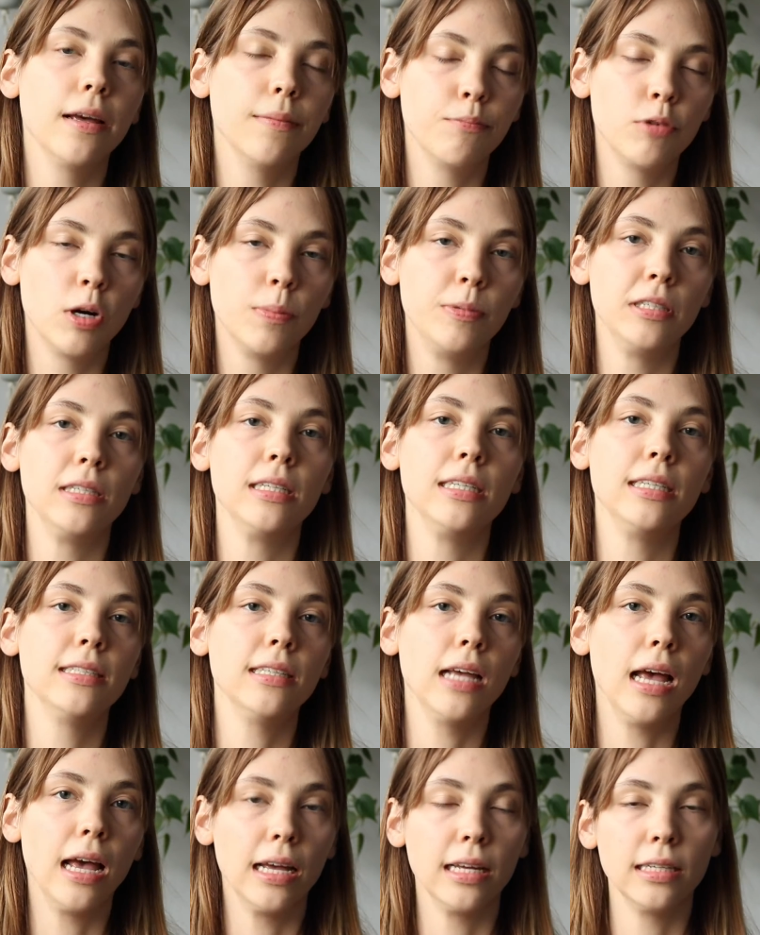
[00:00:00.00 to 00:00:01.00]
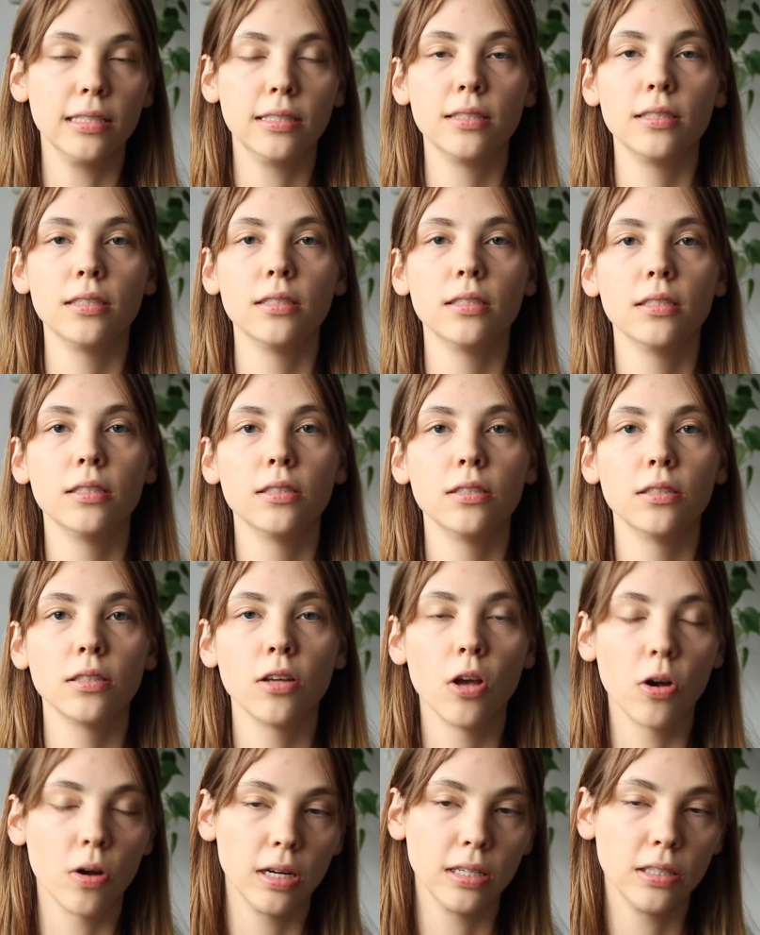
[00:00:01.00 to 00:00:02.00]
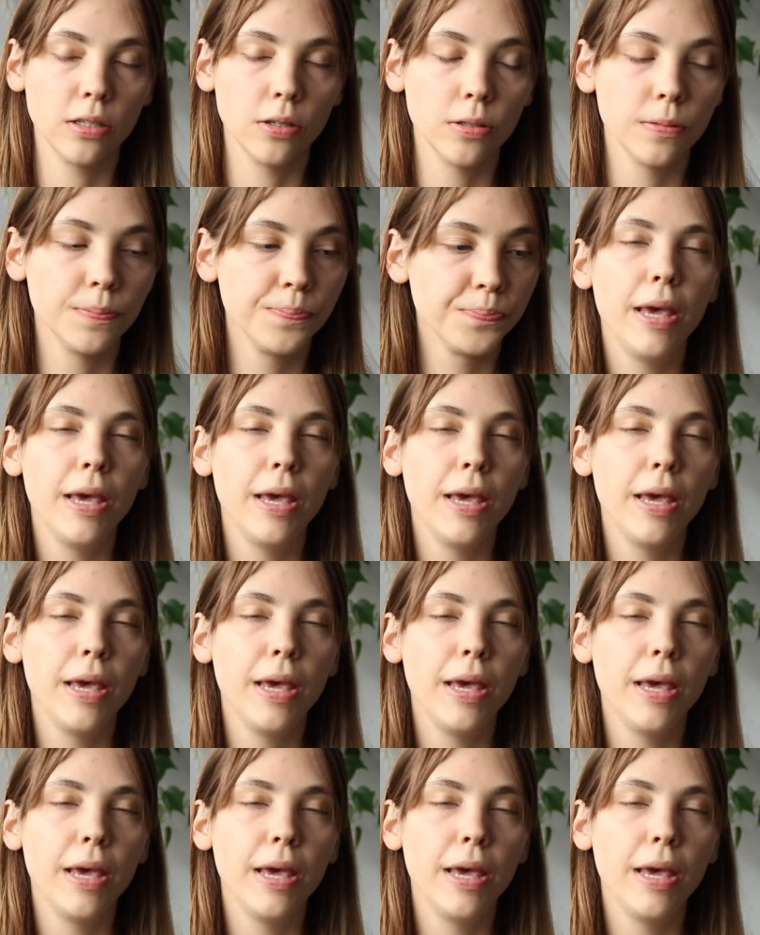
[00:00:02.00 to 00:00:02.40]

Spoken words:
properties as coconut oil.